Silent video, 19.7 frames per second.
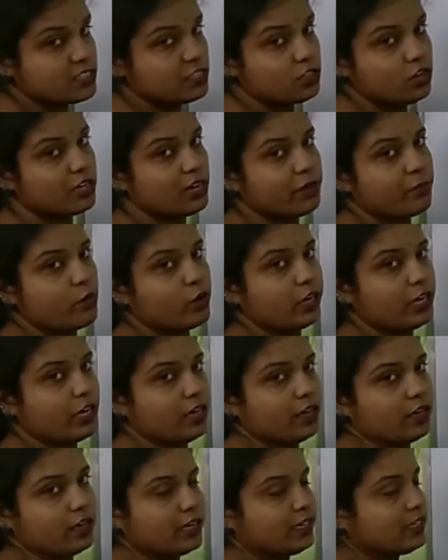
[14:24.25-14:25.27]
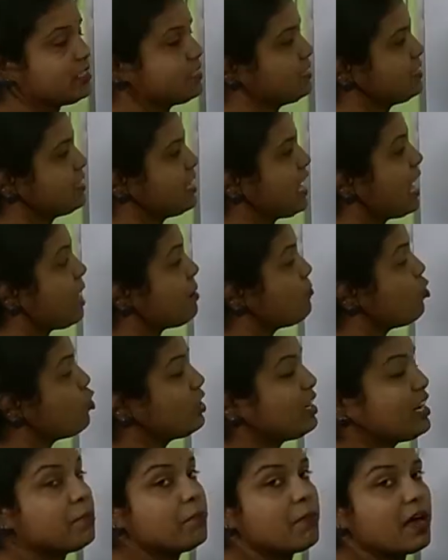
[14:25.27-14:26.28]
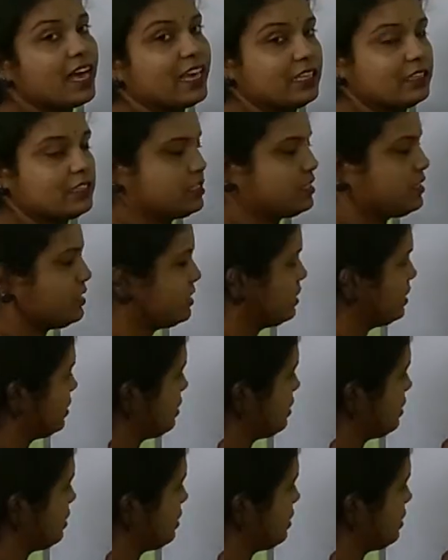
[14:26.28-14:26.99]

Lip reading: is not ammonia, it is ammonium ions.